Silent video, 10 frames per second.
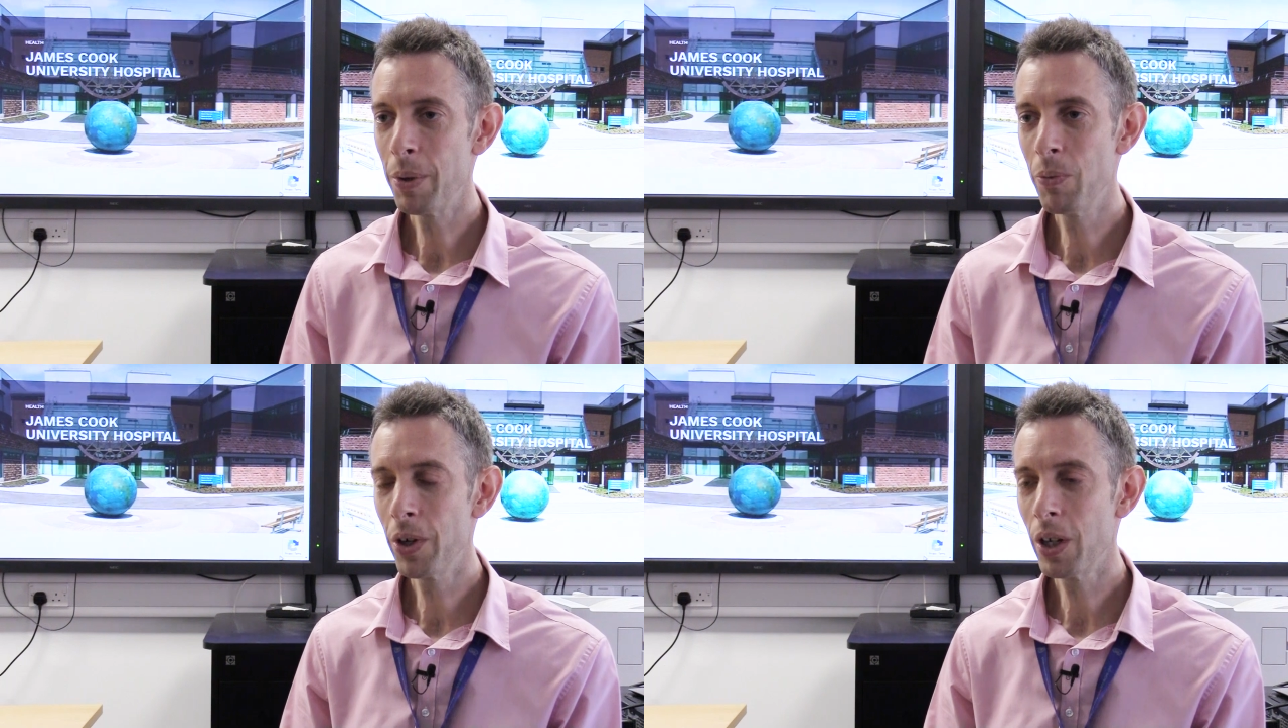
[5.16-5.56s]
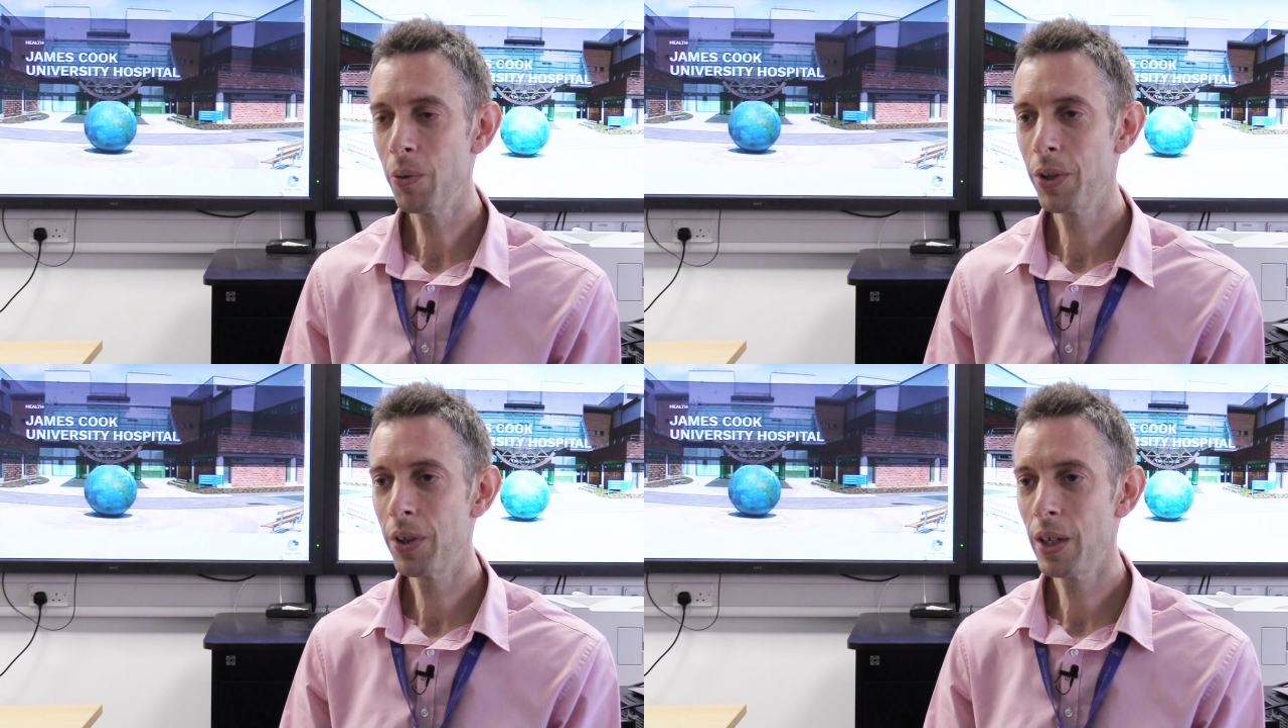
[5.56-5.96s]
I've been
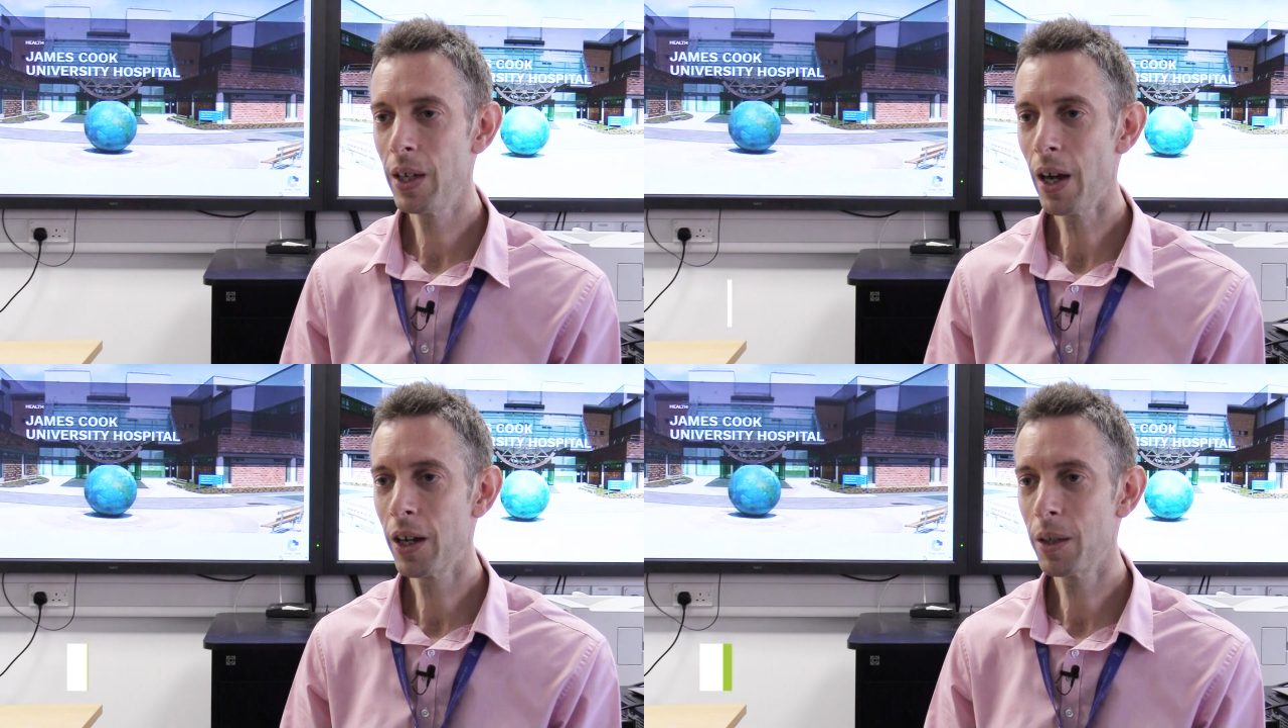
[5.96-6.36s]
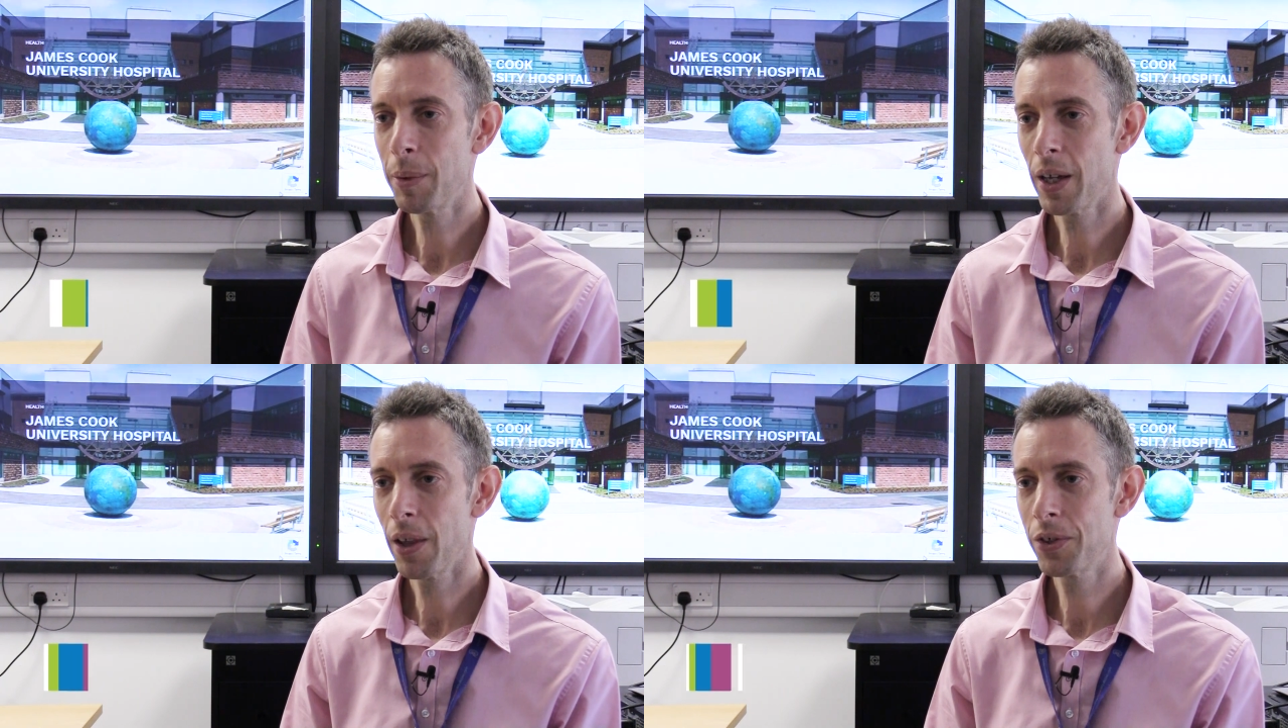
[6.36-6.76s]
working with the
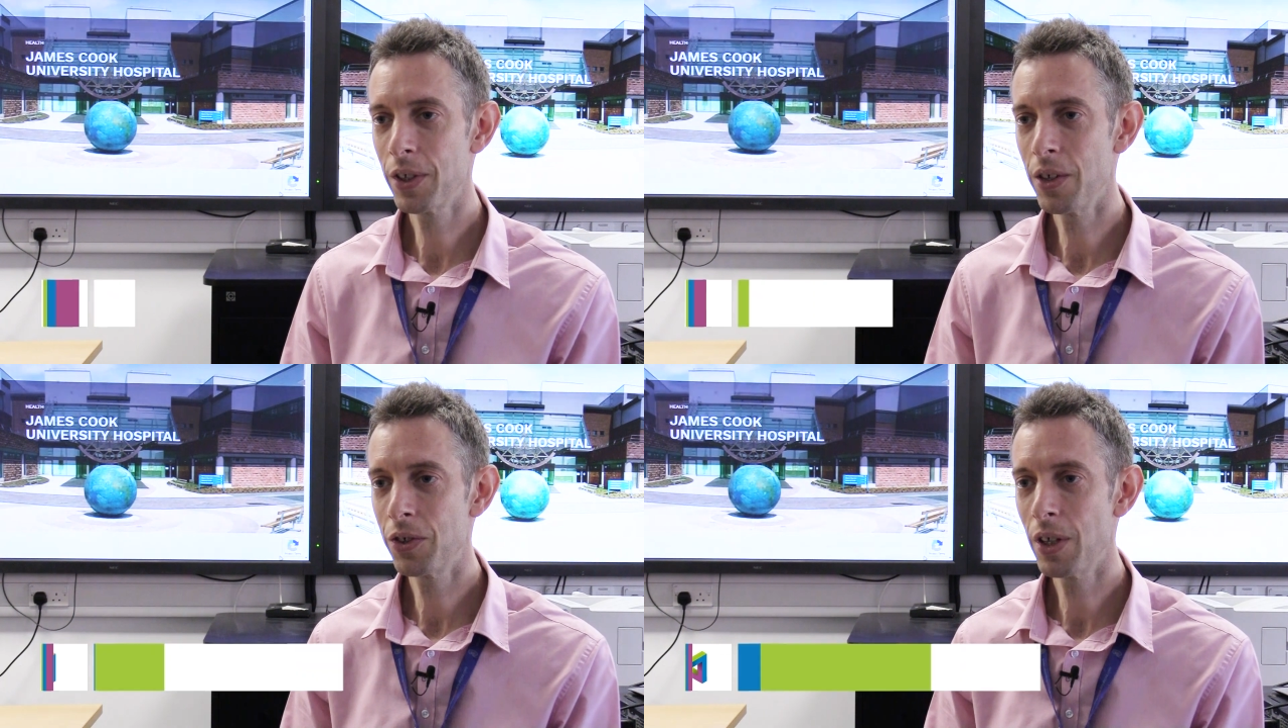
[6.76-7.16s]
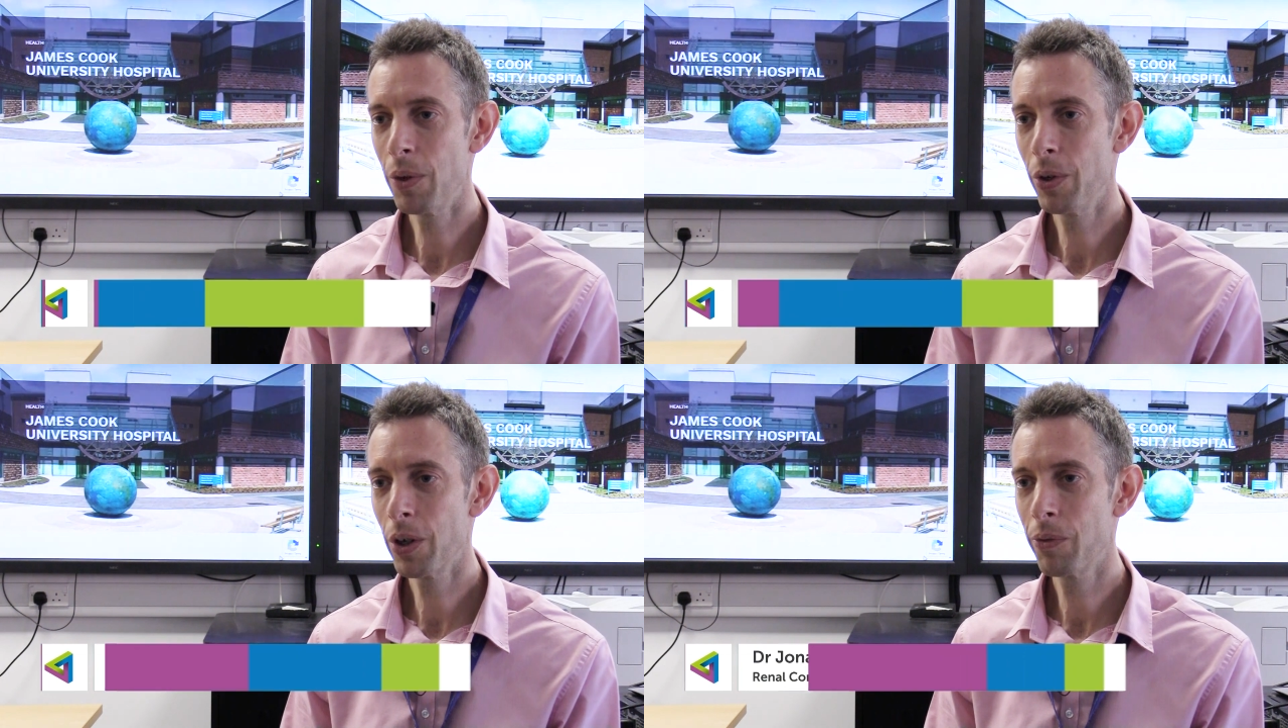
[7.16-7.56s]
Academic Health Science
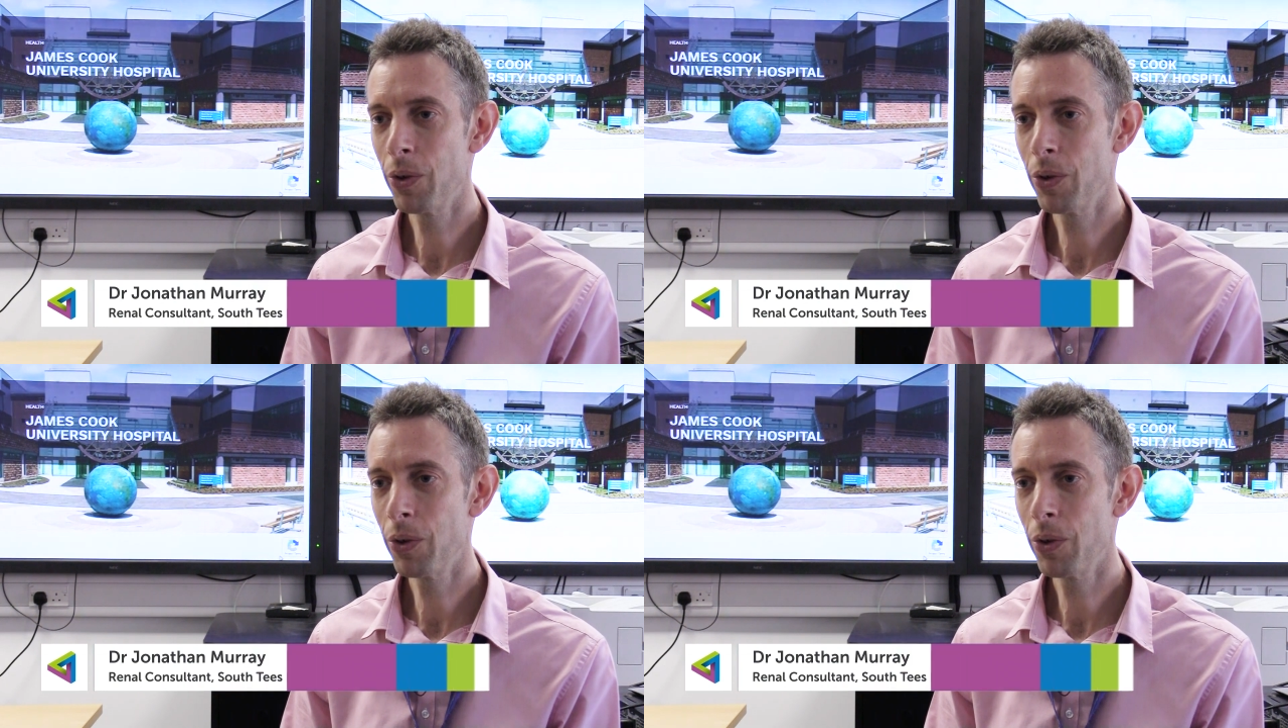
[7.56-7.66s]
Network